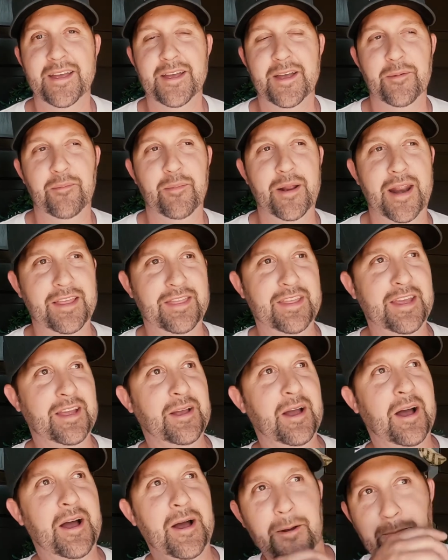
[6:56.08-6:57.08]
but I think
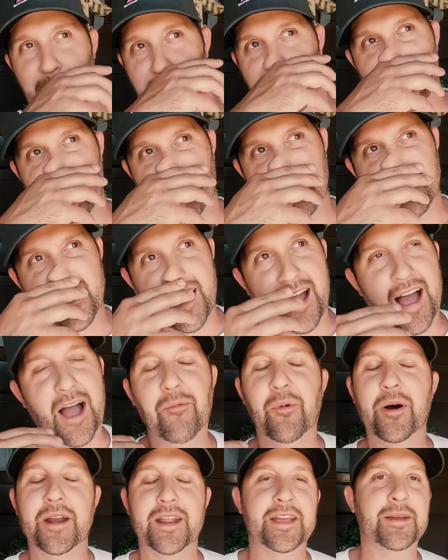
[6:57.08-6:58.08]
I
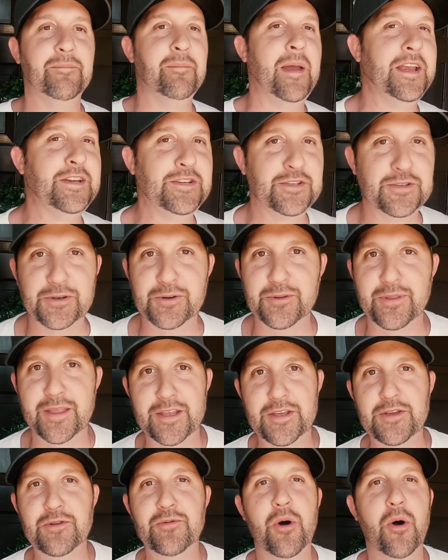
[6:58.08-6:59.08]
want to make sure that
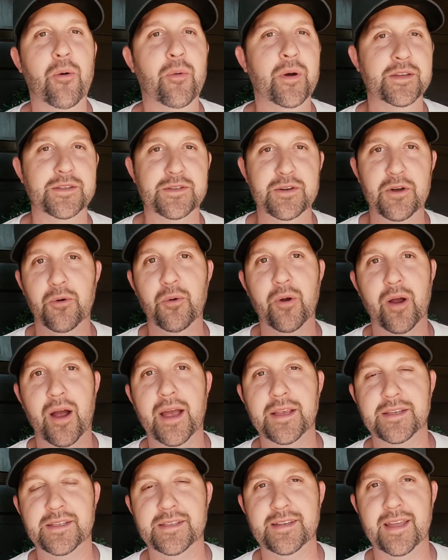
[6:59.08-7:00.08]
you always know where
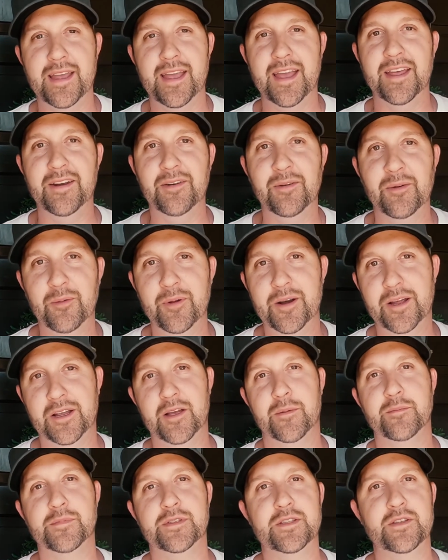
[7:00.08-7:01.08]
I stand when it
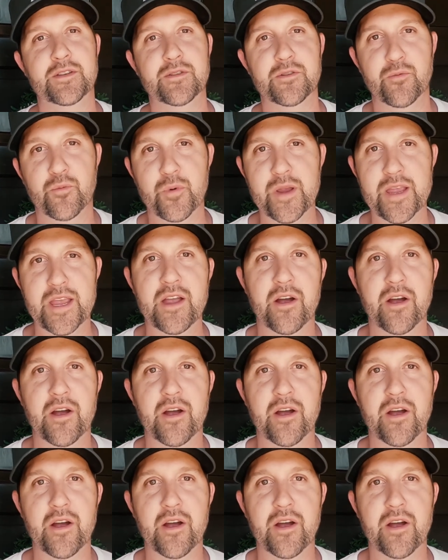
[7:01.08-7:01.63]
comes to you. We